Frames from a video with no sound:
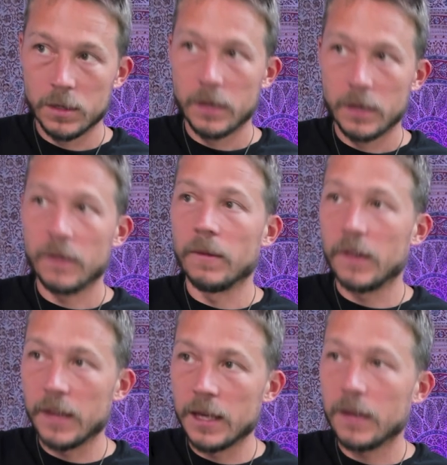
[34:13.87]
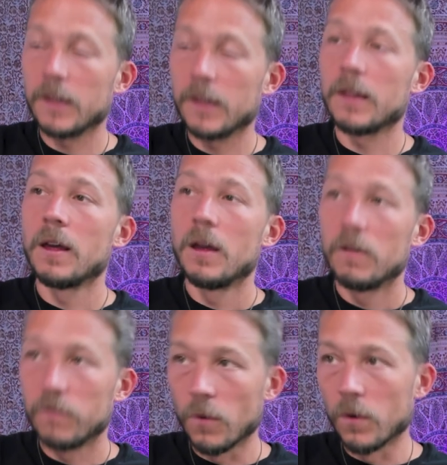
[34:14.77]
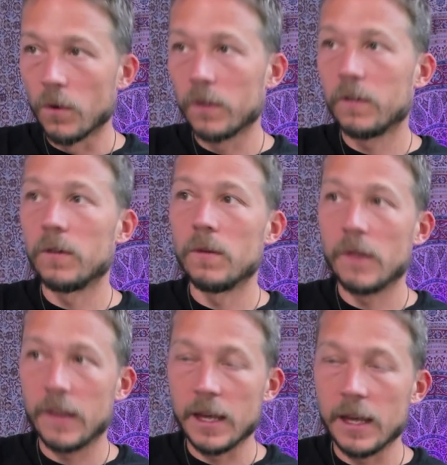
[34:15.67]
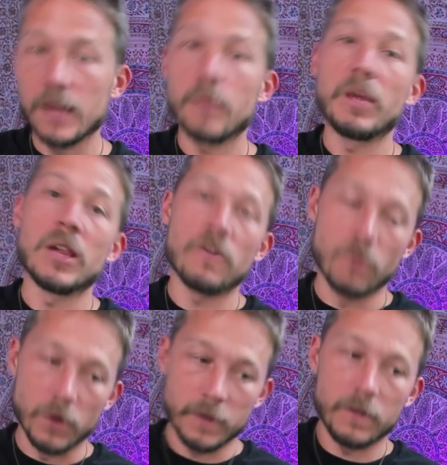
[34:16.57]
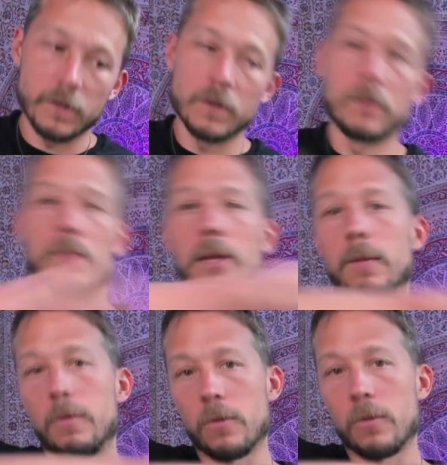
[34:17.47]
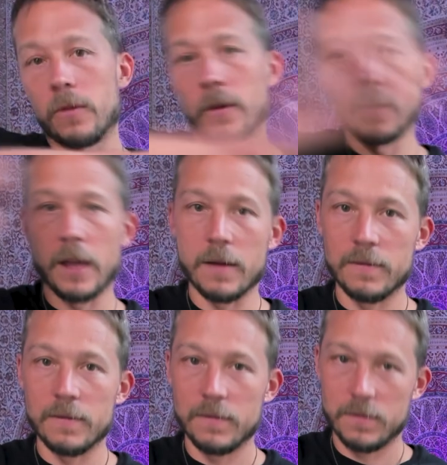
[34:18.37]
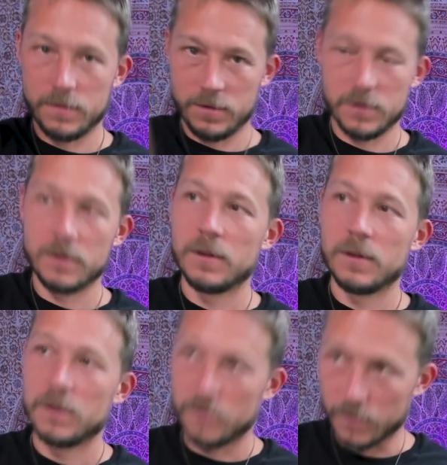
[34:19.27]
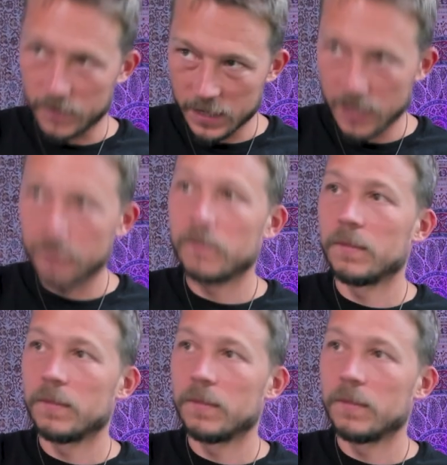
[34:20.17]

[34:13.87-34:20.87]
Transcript: So 6, 4, 2, 6, pinch 4 and 2, but I put both of those down. One more time.